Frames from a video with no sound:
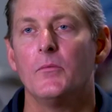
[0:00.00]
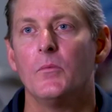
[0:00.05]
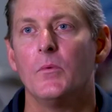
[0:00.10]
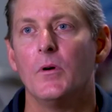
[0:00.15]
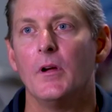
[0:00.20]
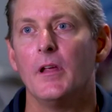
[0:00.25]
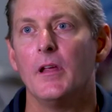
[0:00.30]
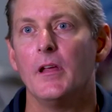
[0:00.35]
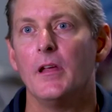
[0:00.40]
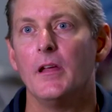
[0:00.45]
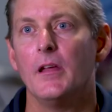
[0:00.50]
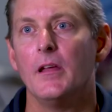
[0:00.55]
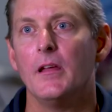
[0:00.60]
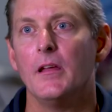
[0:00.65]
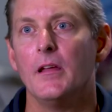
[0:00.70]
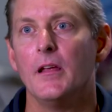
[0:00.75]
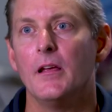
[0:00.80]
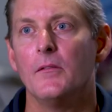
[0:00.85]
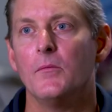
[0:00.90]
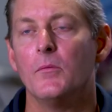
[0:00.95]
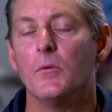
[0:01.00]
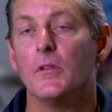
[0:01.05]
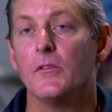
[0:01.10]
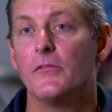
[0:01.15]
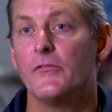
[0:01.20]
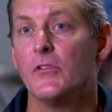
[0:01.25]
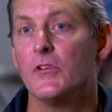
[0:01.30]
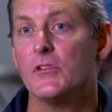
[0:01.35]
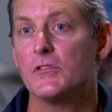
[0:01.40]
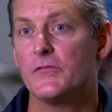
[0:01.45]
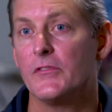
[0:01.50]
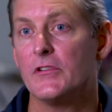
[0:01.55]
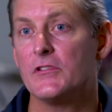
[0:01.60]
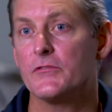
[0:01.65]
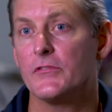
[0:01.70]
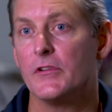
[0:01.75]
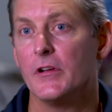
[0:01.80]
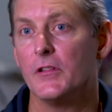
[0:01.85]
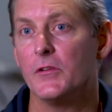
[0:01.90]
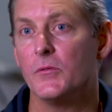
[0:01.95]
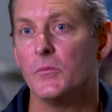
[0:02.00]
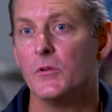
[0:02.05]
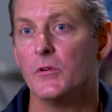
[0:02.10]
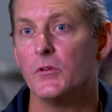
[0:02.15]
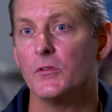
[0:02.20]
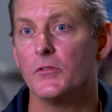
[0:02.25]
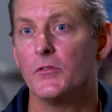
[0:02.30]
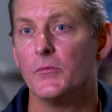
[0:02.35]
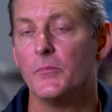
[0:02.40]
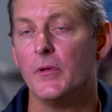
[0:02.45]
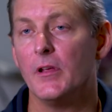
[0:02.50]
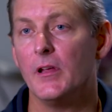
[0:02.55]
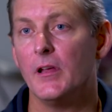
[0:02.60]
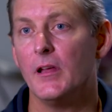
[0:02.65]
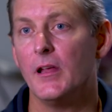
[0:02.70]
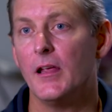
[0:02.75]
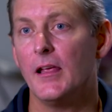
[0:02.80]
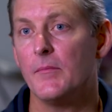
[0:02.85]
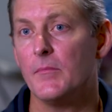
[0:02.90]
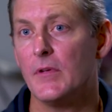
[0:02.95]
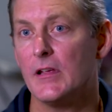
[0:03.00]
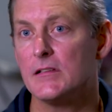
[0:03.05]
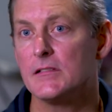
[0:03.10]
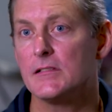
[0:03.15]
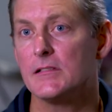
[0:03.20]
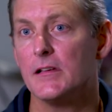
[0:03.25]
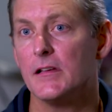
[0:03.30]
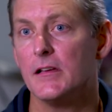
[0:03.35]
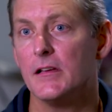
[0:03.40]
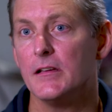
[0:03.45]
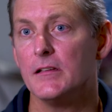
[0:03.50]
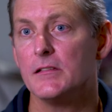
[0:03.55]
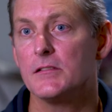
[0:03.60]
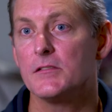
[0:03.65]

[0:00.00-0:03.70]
We were the first fishery in the world to be MSC